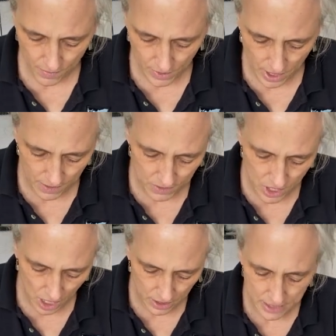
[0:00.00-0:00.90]
kind of
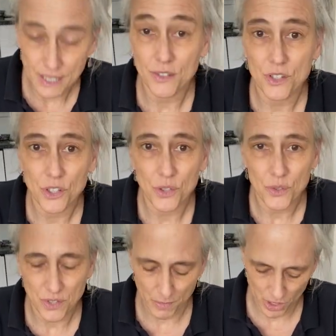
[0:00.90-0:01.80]
tucked into
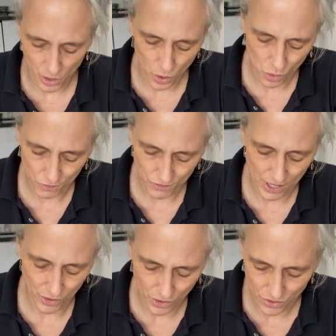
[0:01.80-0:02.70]
some of the gold
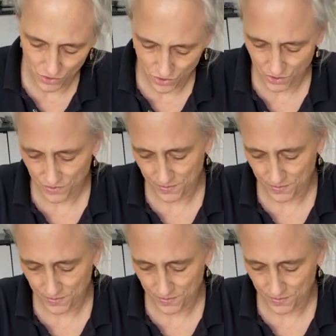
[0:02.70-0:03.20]
feathers.